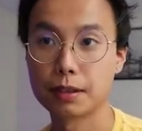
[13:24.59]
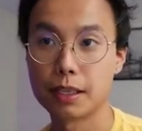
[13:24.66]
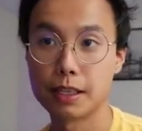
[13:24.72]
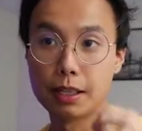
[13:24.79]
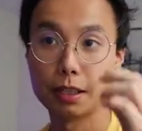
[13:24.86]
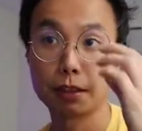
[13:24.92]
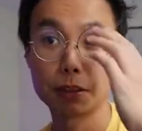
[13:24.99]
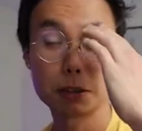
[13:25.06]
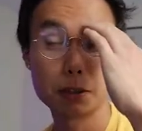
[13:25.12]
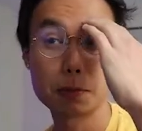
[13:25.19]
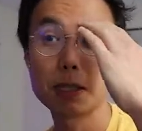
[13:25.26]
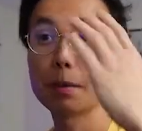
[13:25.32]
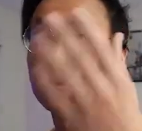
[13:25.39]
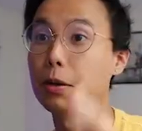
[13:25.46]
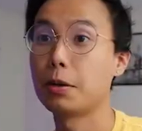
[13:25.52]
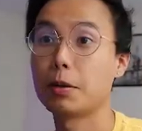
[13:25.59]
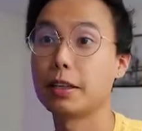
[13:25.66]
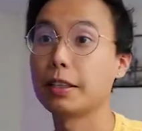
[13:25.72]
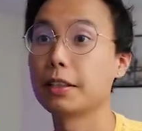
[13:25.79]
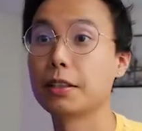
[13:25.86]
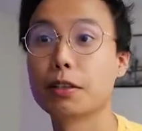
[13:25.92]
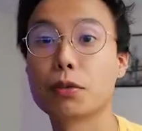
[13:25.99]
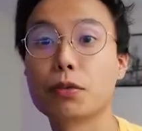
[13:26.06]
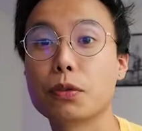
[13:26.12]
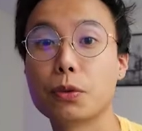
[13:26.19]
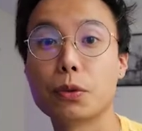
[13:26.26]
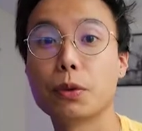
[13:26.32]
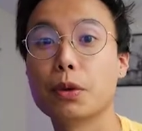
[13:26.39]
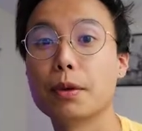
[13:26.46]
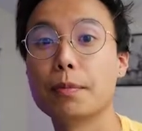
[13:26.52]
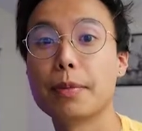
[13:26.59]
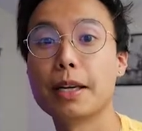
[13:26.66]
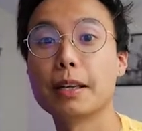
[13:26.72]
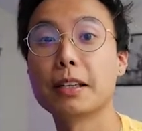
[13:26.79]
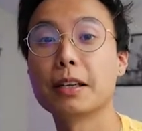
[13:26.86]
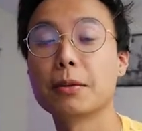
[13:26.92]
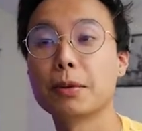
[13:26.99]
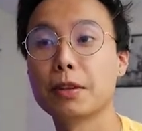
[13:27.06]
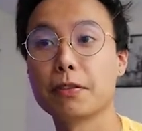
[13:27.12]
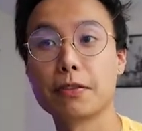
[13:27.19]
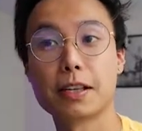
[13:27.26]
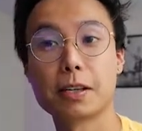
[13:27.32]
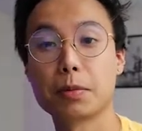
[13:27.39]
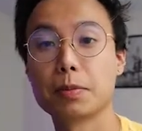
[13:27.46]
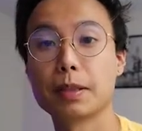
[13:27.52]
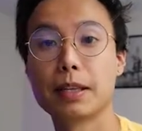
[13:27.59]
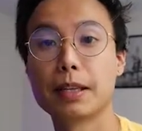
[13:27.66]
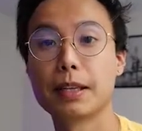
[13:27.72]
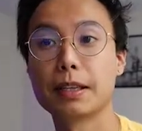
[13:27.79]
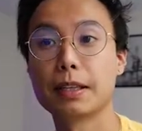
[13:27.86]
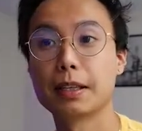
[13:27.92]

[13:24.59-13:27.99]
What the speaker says: And good on my opponent right here for baiting it with the foul play.